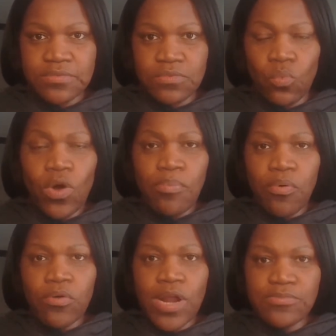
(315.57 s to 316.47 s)
What
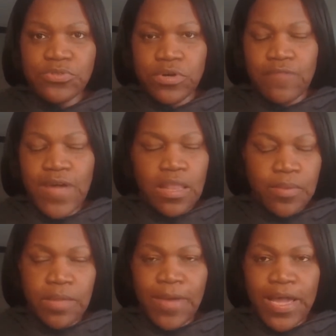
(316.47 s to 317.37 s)
programs are available
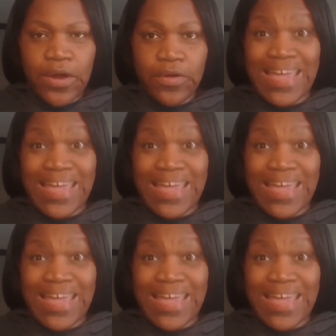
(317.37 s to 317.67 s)
in my area,